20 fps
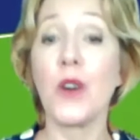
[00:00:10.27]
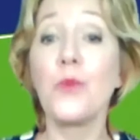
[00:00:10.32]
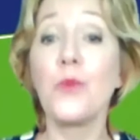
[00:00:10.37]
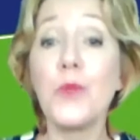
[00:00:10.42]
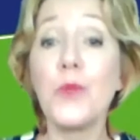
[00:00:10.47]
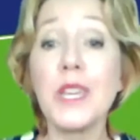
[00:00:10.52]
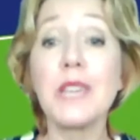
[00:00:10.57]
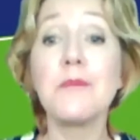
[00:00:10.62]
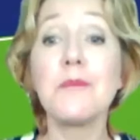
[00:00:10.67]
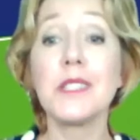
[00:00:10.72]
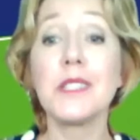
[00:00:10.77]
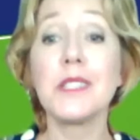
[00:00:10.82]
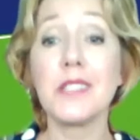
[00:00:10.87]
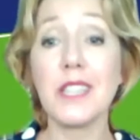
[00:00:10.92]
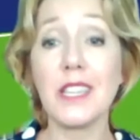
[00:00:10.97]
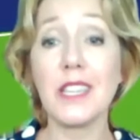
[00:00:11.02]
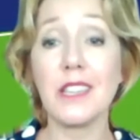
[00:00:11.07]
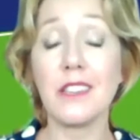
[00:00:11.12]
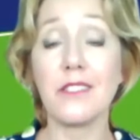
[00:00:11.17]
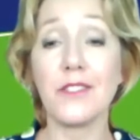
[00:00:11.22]
We
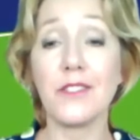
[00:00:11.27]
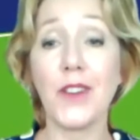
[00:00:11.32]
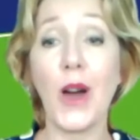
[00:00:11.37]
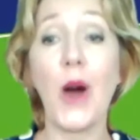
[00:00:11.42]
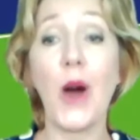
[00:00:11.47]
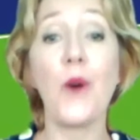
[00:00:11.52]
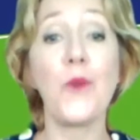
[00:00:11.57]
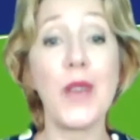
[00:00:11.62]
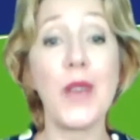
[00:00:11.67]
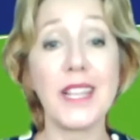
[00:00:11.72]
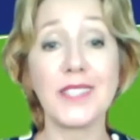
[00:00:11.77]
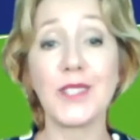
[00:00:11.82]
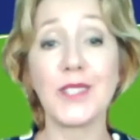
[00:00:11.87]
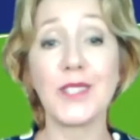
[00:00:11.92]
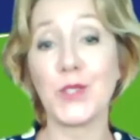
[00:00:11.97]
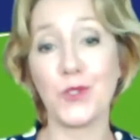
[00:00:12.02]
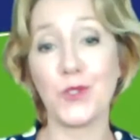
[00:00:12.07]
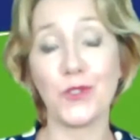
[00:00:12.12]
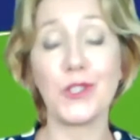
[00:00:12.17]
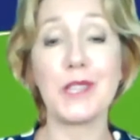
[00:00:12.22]
believe
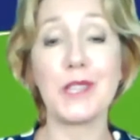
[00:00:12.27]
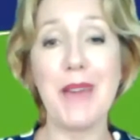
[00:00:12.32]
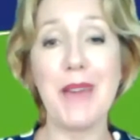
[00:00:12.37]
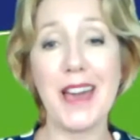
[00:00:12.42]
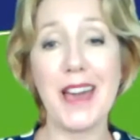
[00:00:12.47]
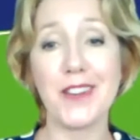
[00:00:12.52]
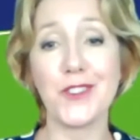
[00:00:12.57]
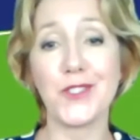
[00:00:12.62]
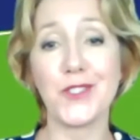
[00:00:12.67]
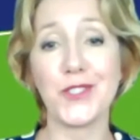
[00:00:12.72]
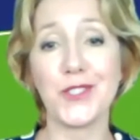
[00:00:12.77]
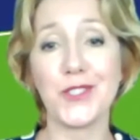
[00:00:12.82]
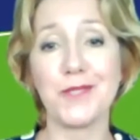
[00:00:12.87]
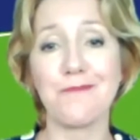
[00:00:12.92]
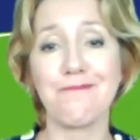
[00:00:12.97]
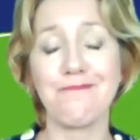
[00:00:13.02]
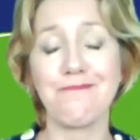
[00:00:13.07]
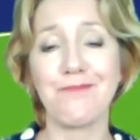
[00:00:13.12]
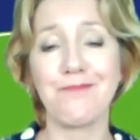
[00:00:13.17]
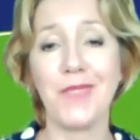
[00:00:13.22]
Oasis truly matters.